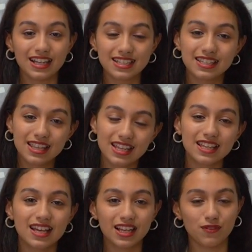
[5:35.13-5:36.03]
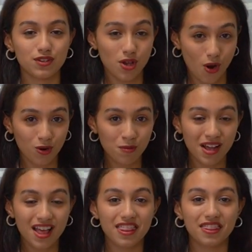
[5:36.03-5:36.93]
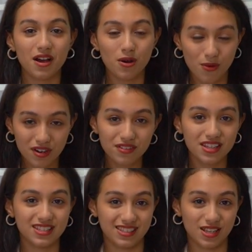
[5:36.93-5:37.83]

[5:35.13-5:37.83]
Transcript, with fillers: it's the thing that gives us hope that one of these